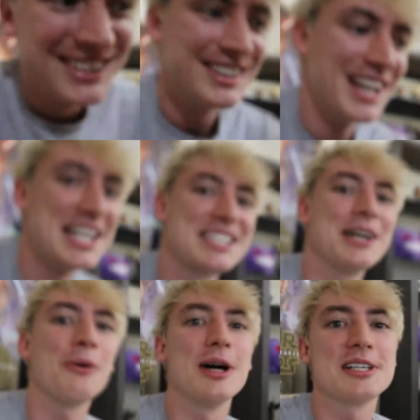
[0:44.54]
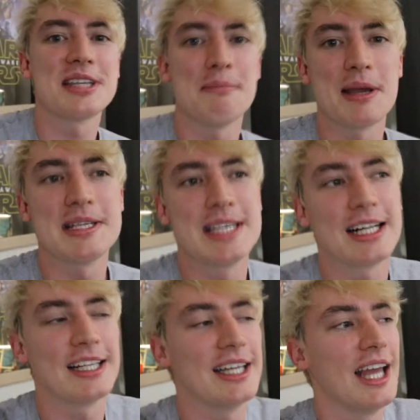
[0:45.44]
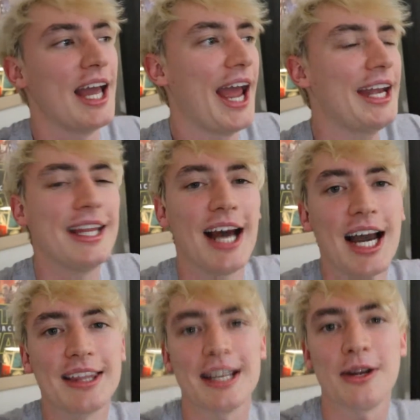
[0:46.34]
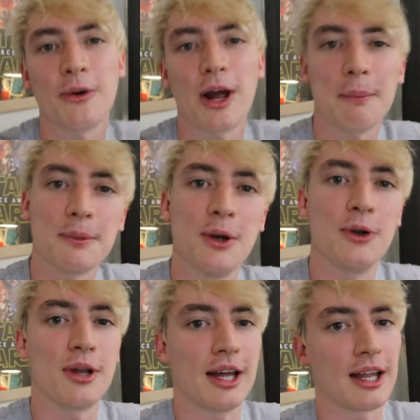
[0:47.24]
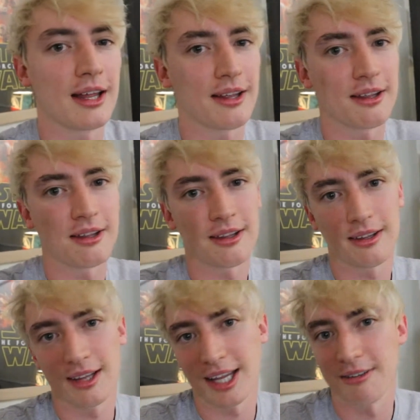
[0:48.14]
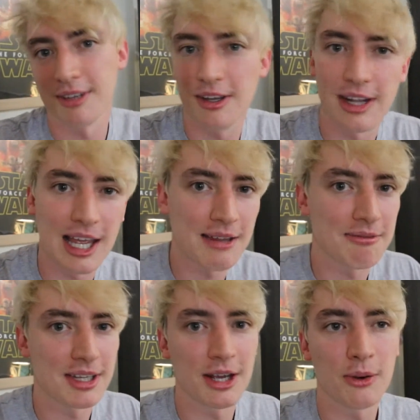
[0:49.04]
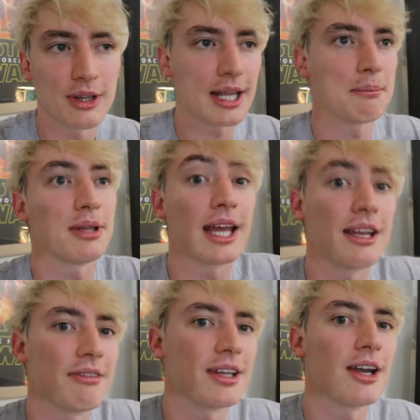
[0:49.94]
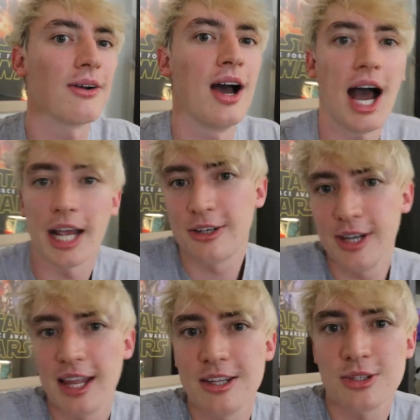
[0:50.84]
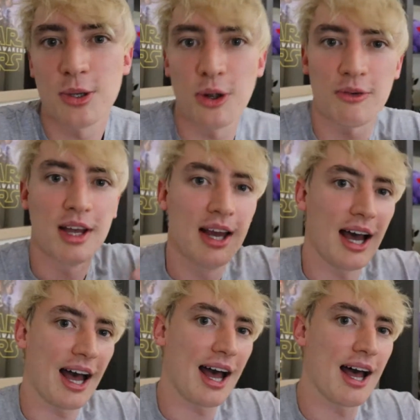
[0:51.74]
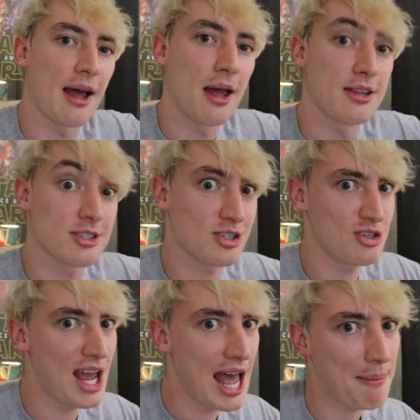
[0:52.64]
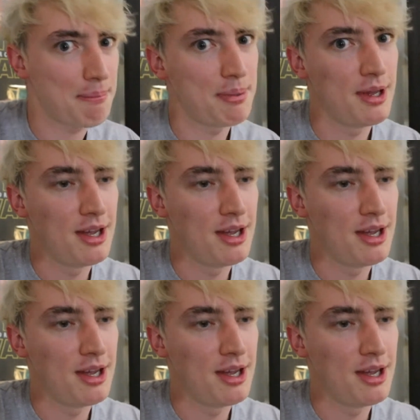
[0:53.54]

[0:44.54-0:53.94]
So the idea was that basically any night that I don't upload like a video game video or like a planned video, I create these sort of snap